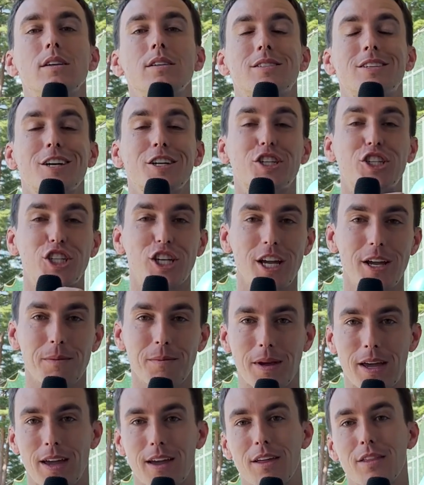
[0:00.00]

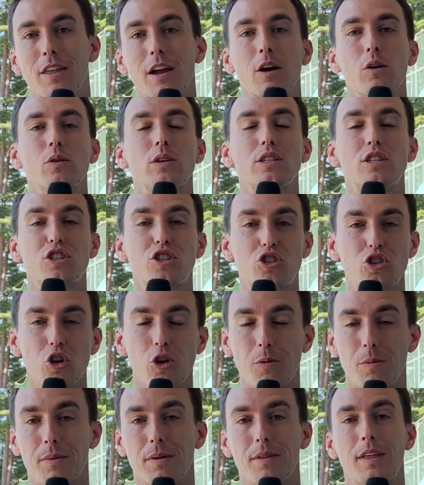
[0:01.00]
sashimi, there was
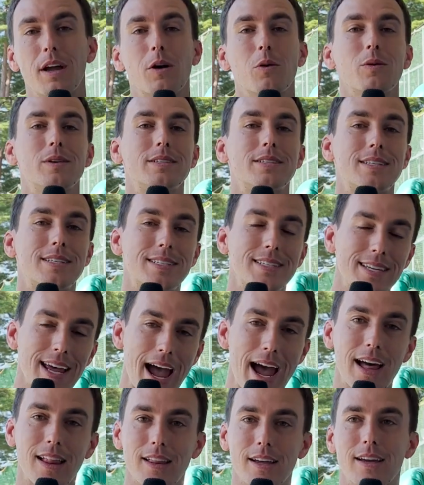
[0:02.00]
soup, there was
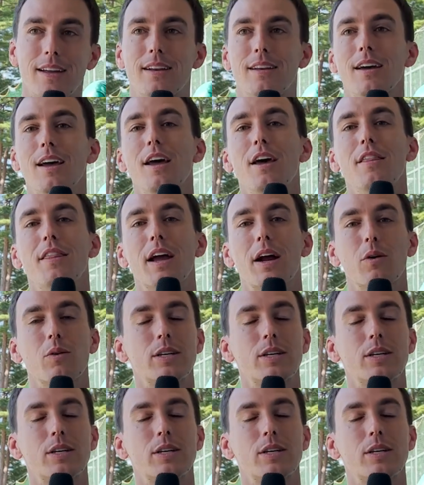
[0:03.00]
salad, there